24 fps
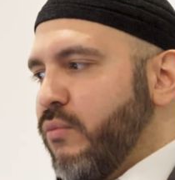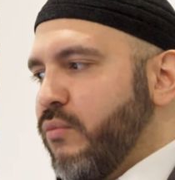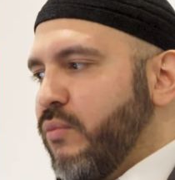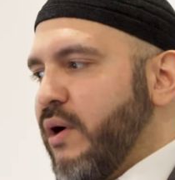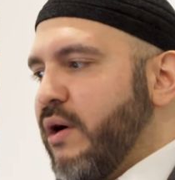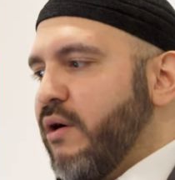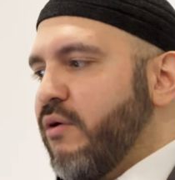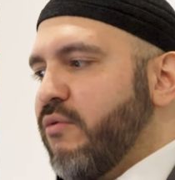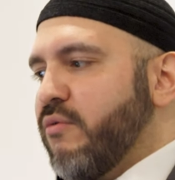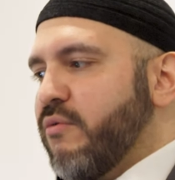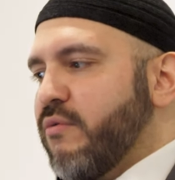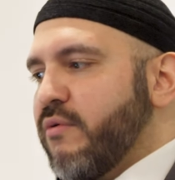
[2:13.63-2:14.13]

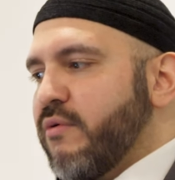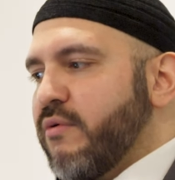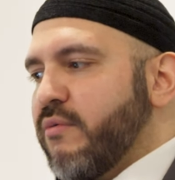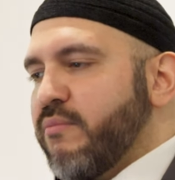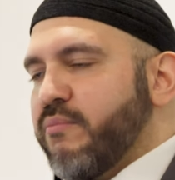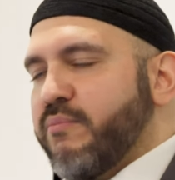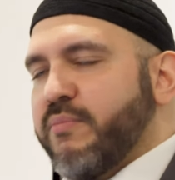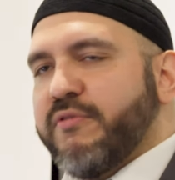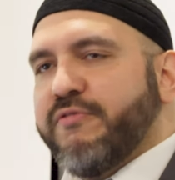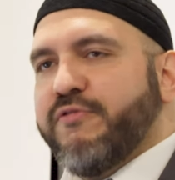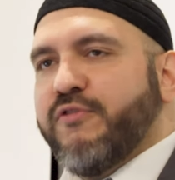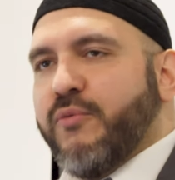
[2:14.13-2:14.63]
Well,
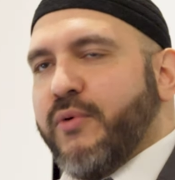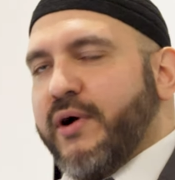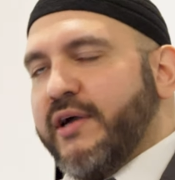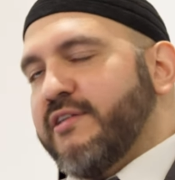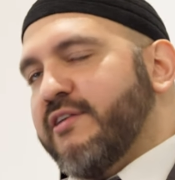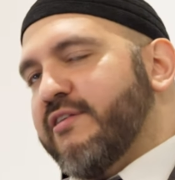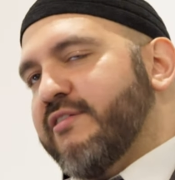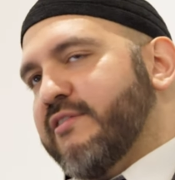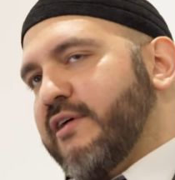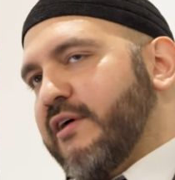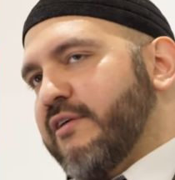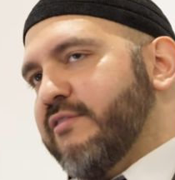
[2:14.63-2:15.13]
before I
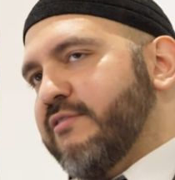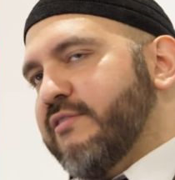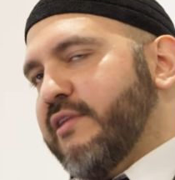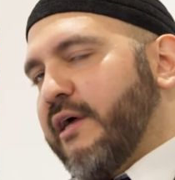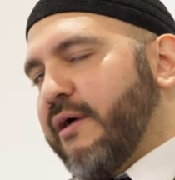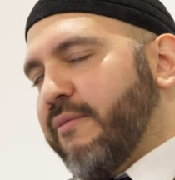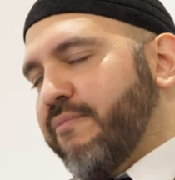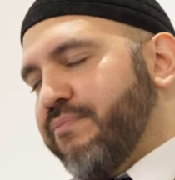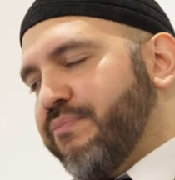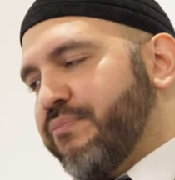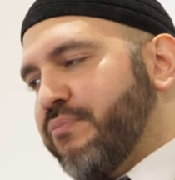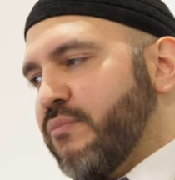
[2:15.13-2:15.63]
discuss
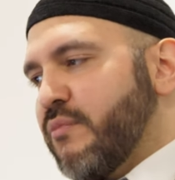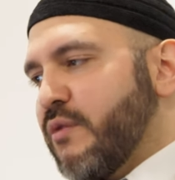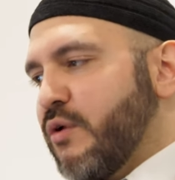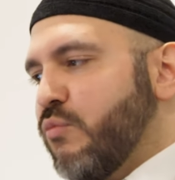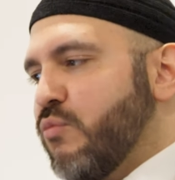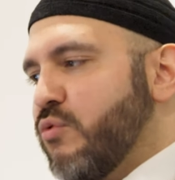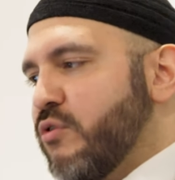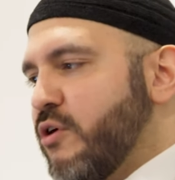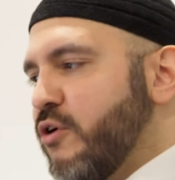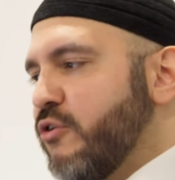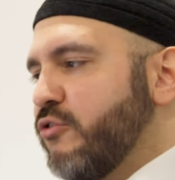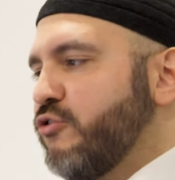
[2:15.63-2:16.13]
that,
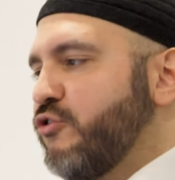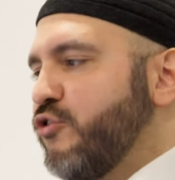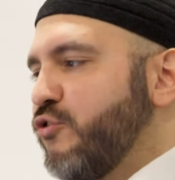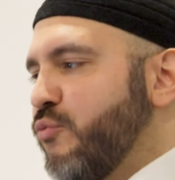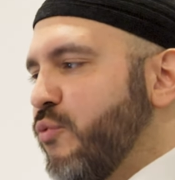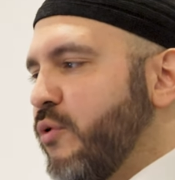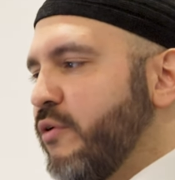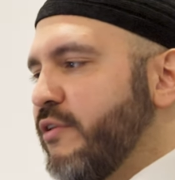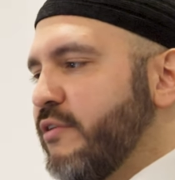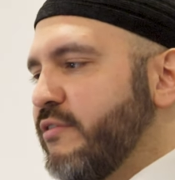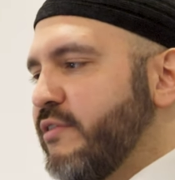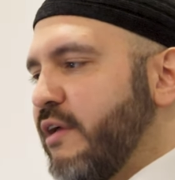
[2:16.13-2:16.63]
we'll go to
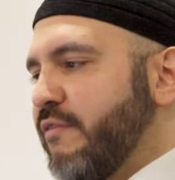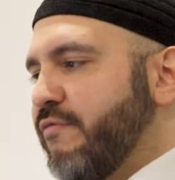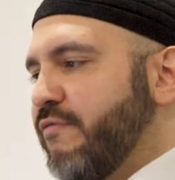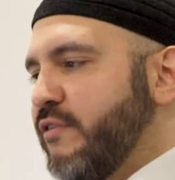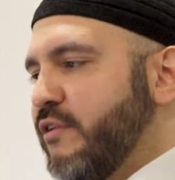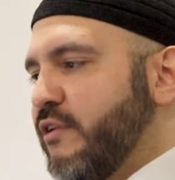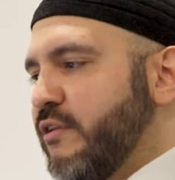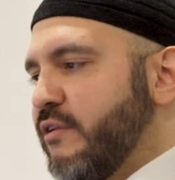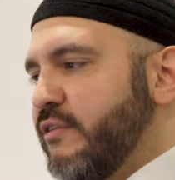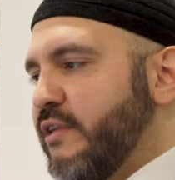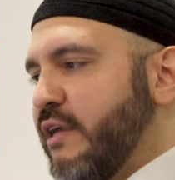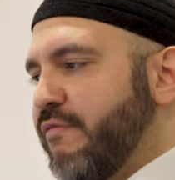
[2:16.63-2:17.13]
what the,
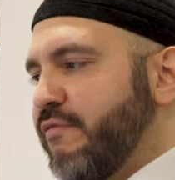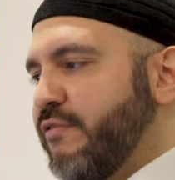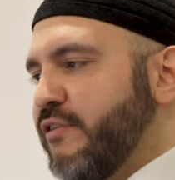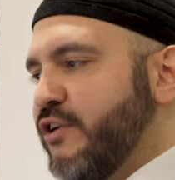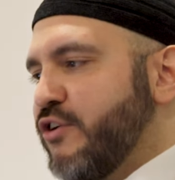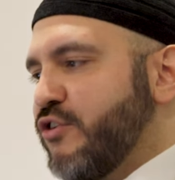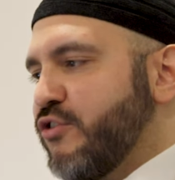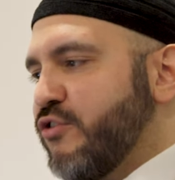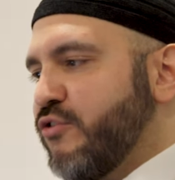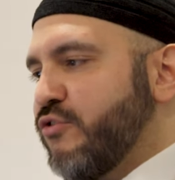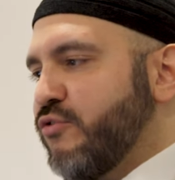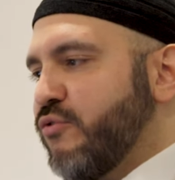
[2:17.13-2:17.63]
defin the
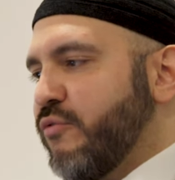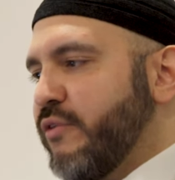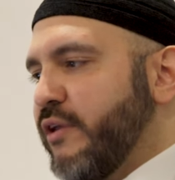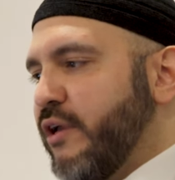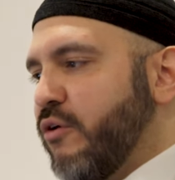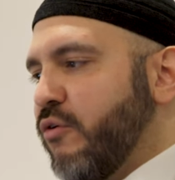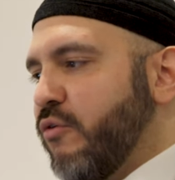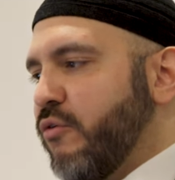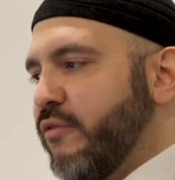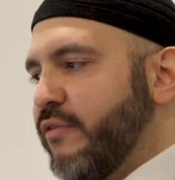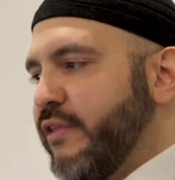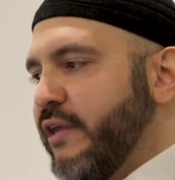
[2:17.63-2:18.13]
definitions or
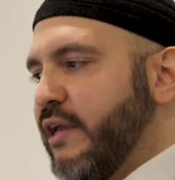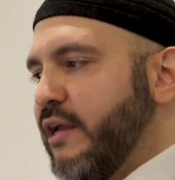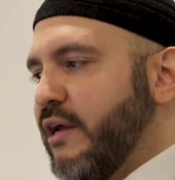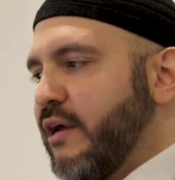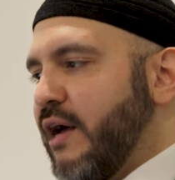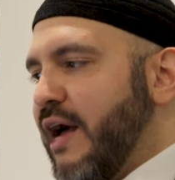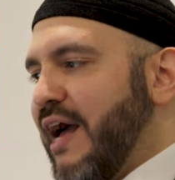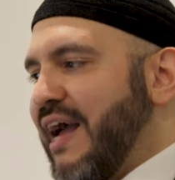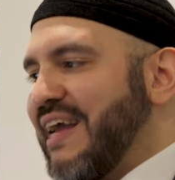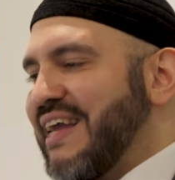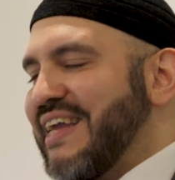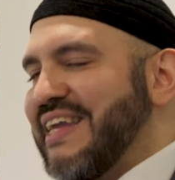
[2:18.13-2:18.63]
the, or the
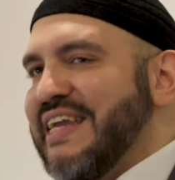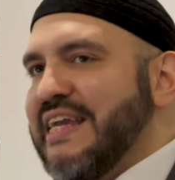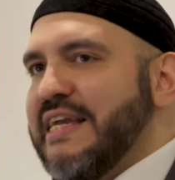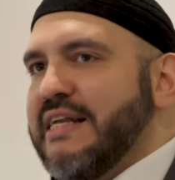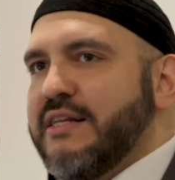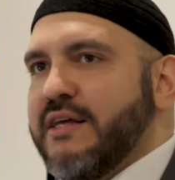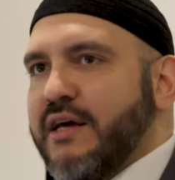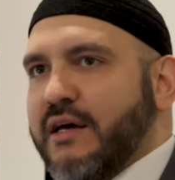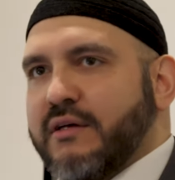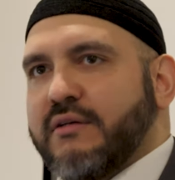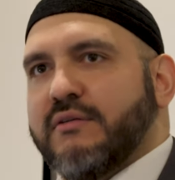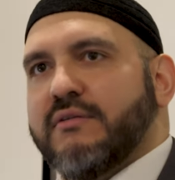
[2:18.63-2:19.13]

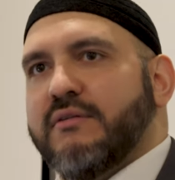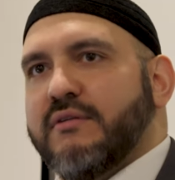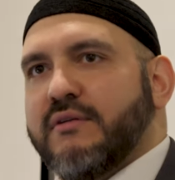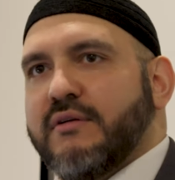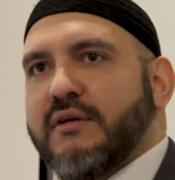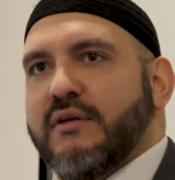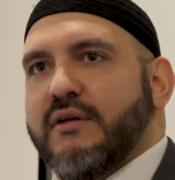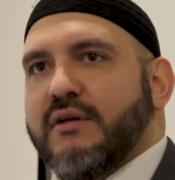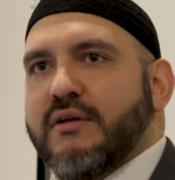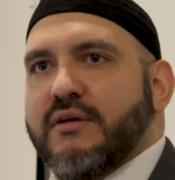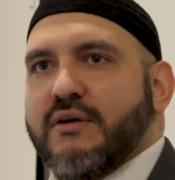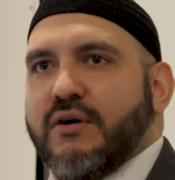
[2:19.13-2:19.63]
aqidah
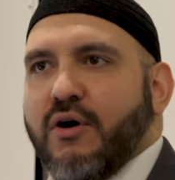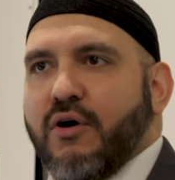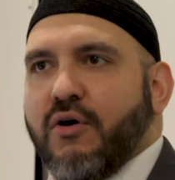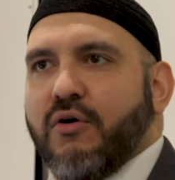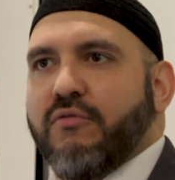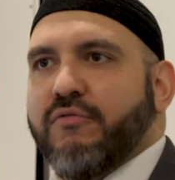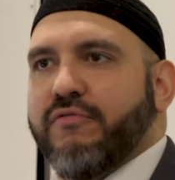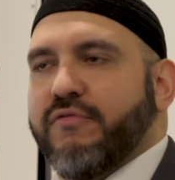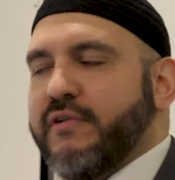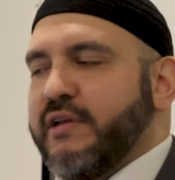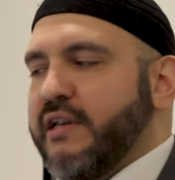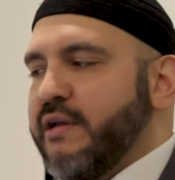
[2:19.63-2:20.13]

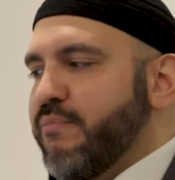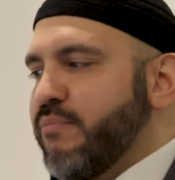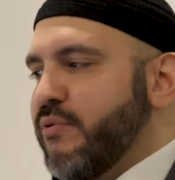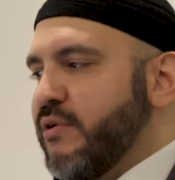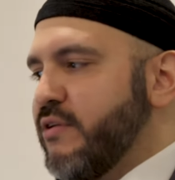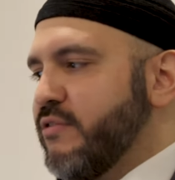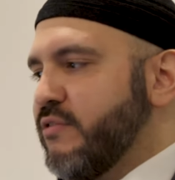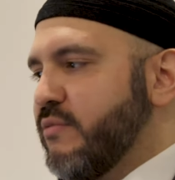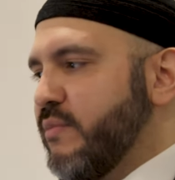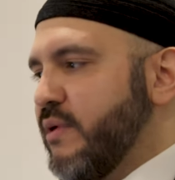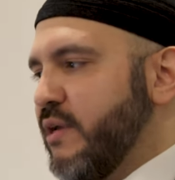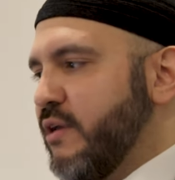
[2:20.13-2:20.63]
of
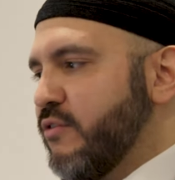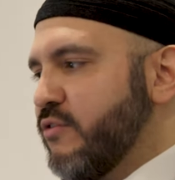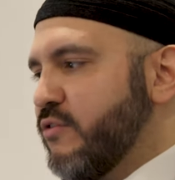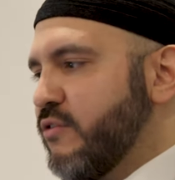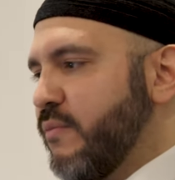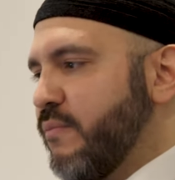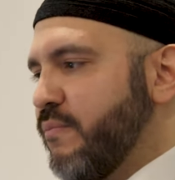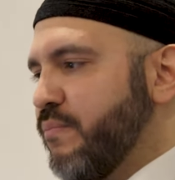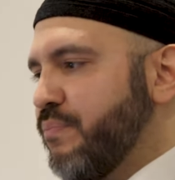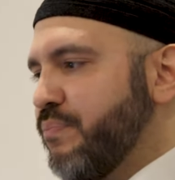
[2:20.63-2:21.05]
liberalism is.